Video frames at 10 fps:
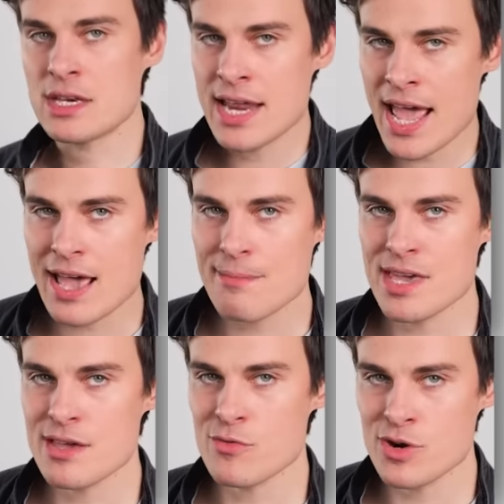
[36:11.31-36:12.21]

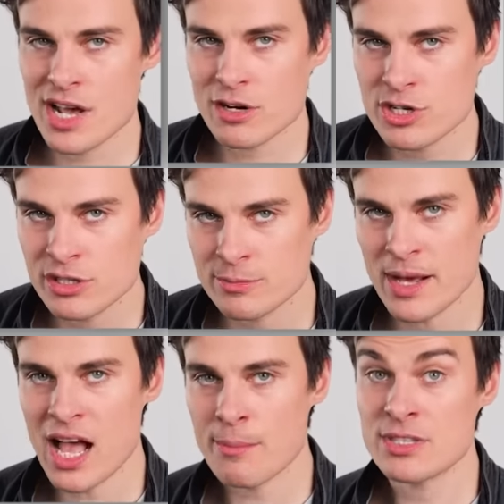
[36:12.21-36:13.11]
damning reduction in
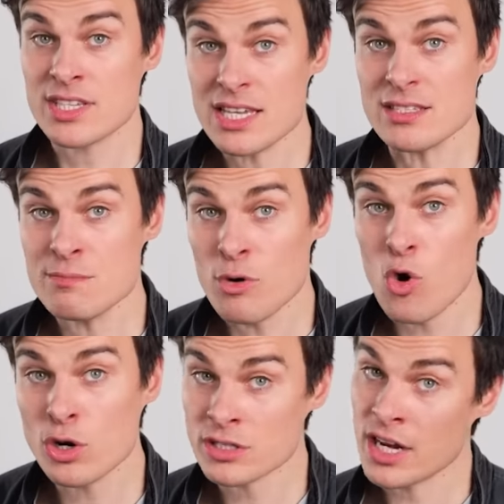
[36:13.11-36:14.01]
apartments is
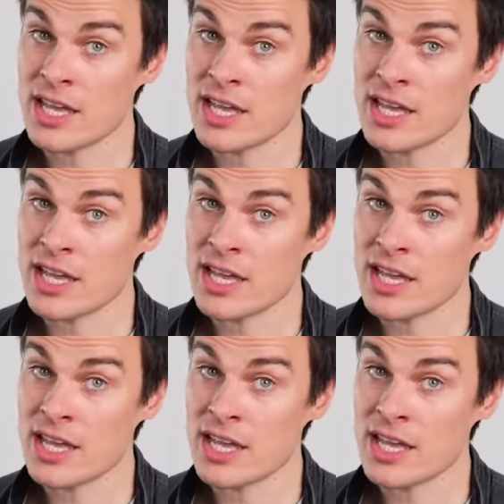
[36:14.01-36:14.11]
important,